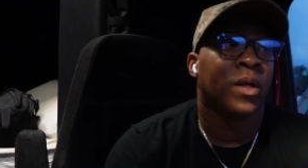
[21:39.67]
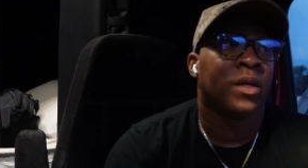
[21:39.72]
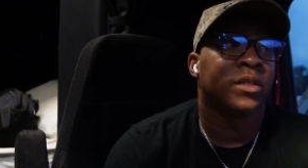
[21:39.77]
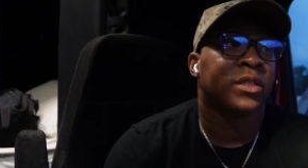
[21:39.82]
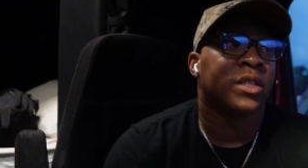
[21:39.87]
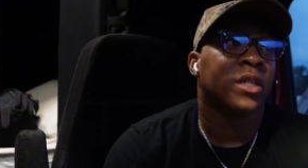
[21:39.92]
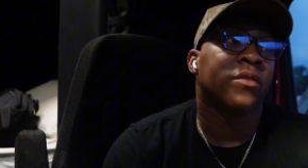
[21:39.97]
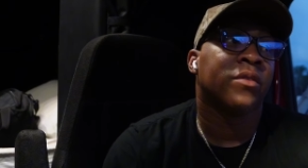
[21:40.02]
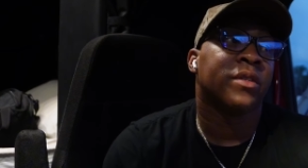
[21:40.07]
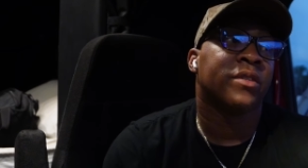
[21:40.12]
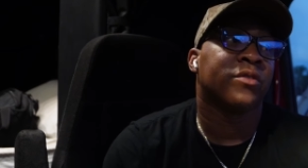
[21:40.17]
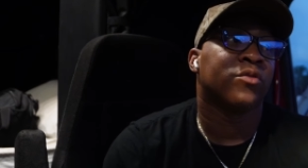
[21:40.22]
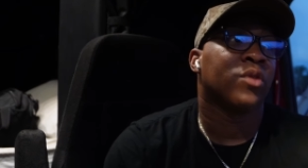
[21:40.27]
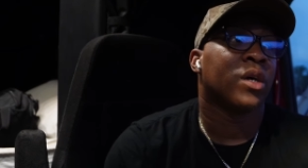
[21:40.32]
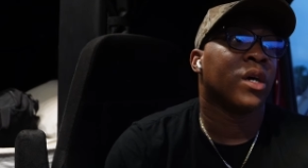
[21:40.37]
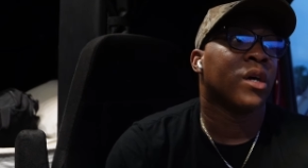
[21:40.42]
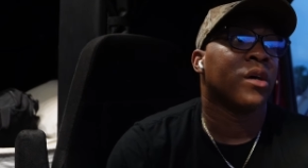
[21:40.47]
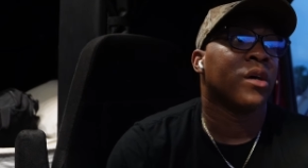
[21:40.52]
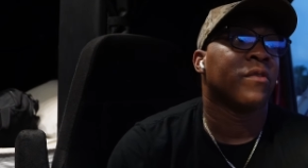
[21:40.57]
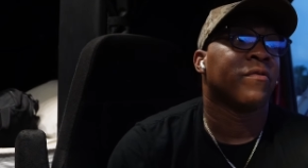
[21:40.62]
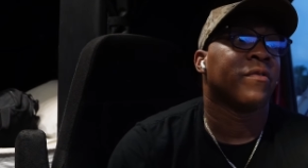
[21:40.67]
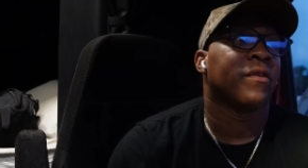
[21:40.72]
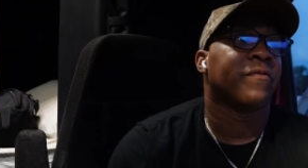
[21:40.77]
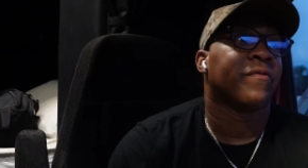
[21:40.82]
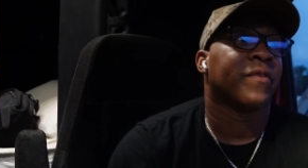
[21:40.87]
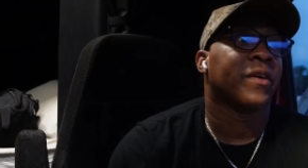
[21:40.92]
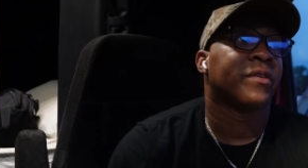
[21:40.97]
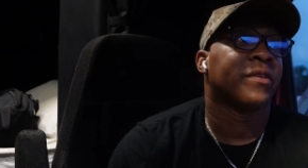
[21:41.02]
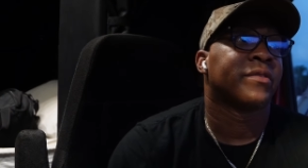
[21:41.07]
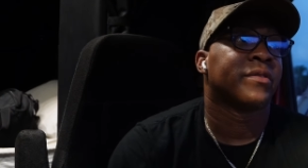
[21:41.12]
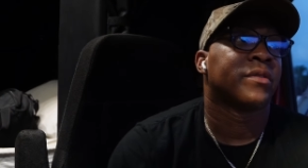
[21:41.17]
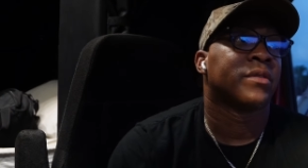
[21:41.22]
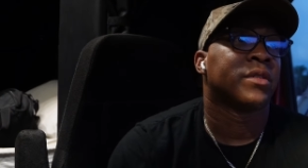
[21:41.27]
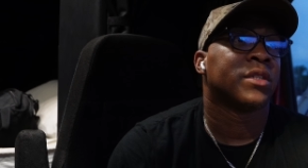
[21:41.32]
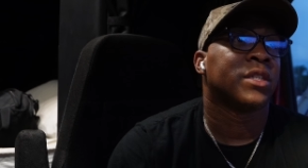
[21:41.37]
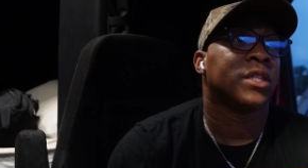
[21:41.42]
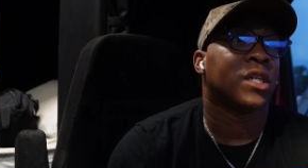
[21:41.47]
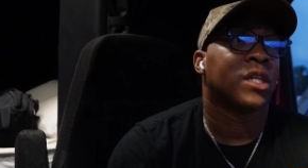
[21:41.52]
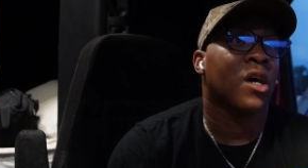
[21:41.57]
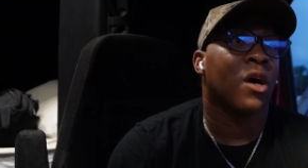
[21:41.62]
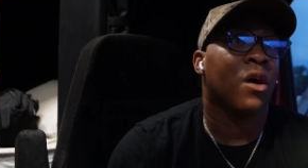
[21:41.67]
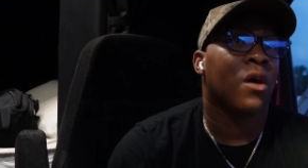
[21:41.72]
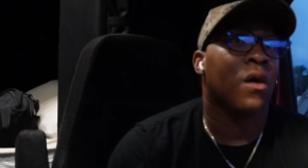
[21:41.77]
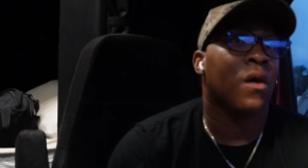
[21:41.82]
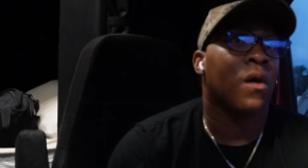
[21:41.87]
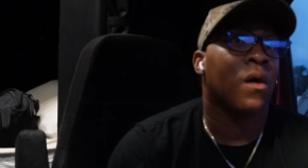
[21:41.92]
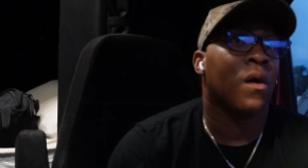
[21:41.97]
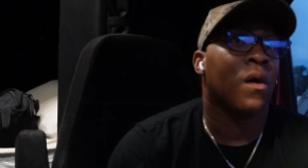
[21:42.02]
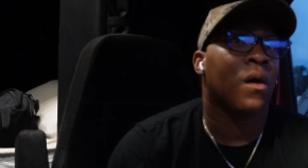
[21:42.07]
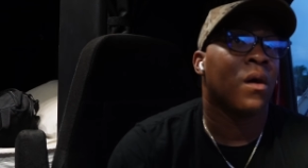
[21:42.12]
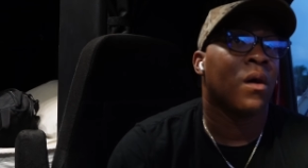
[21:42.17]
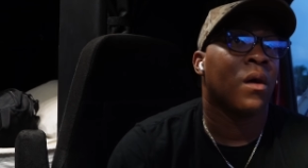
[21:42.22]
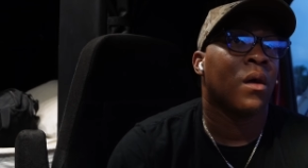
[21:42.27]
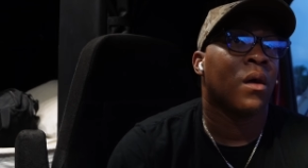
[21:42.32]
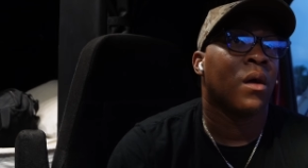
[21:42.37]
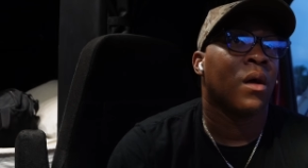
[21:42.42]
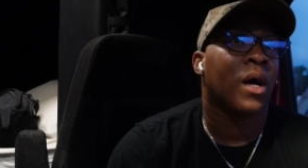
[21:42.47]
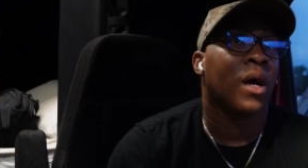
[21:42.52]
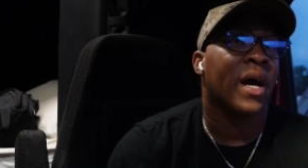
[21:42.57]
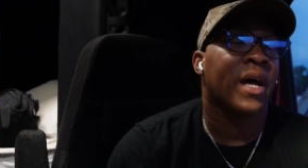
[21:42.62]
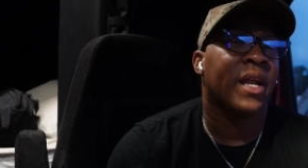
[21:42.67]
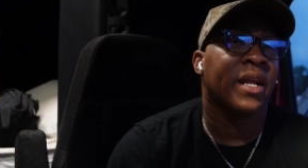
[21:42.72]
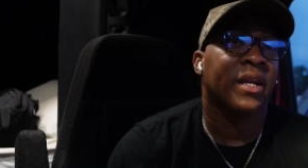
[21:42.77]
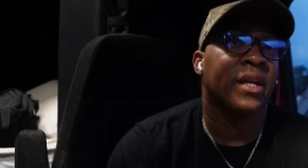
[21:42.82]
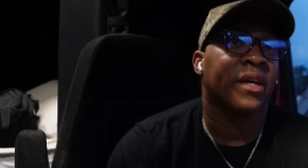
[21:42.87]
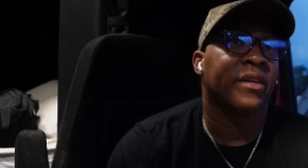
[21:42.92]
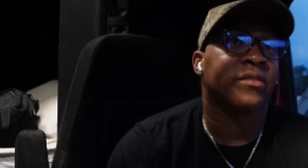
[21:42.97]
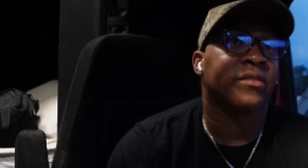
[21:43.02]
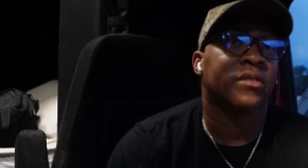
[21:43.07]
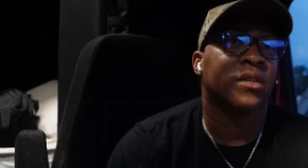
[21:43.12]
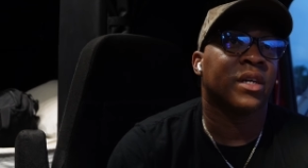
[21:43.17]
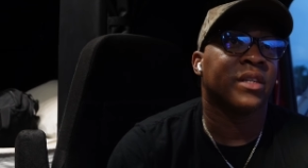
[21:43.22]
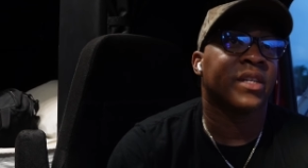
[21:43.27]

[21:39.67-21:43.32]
Shelton is who I heard from first. She called, I didn't answer.